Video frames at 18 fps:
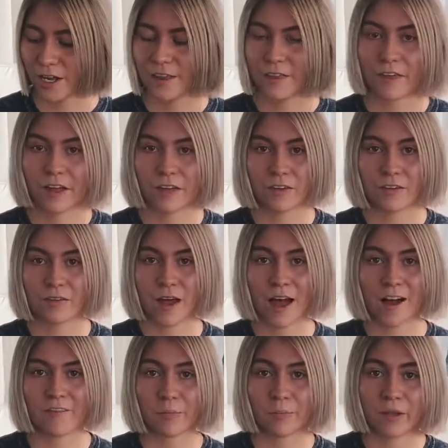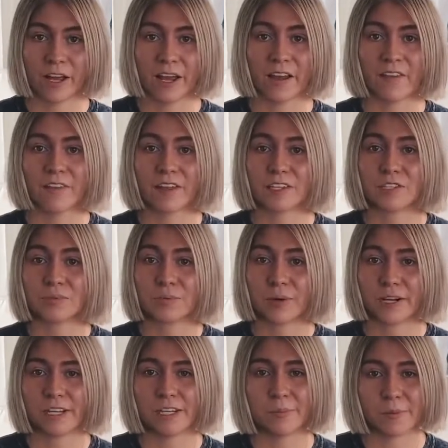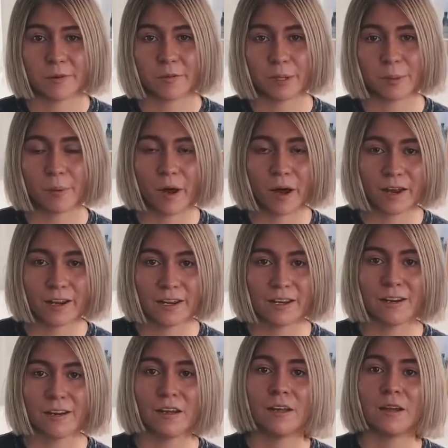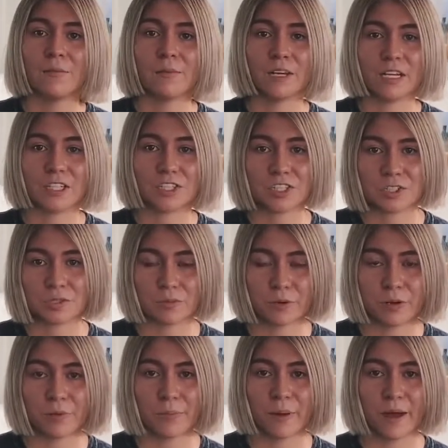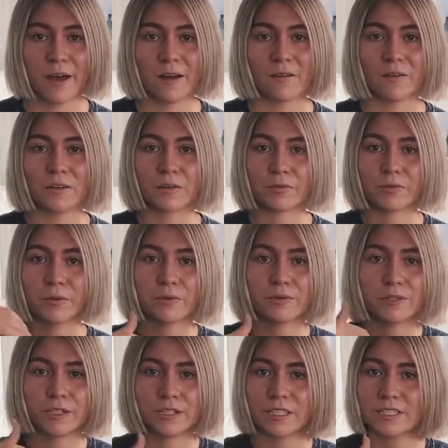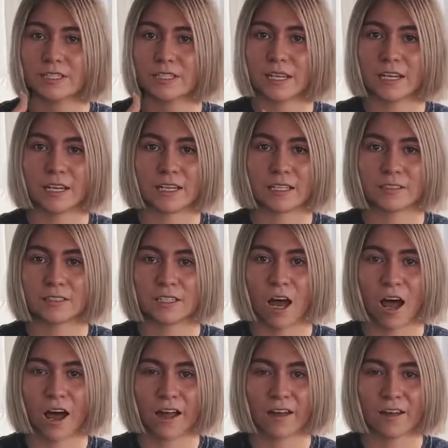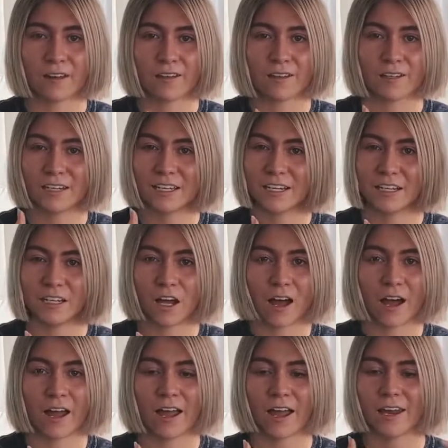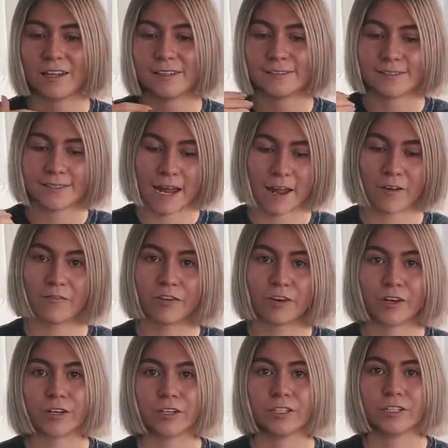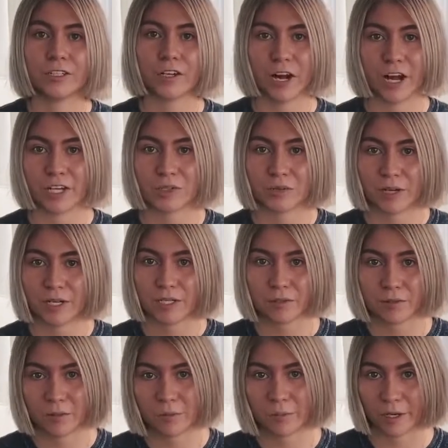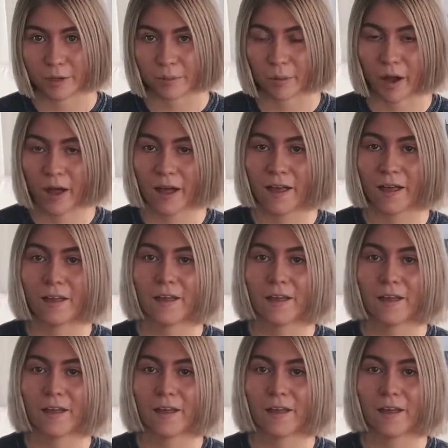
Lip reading: that you have a plant that's ready to be repotted, meaning she's root bound, her roots are just getting tied in a knot, and it's time for her to graduate to a bigger pot.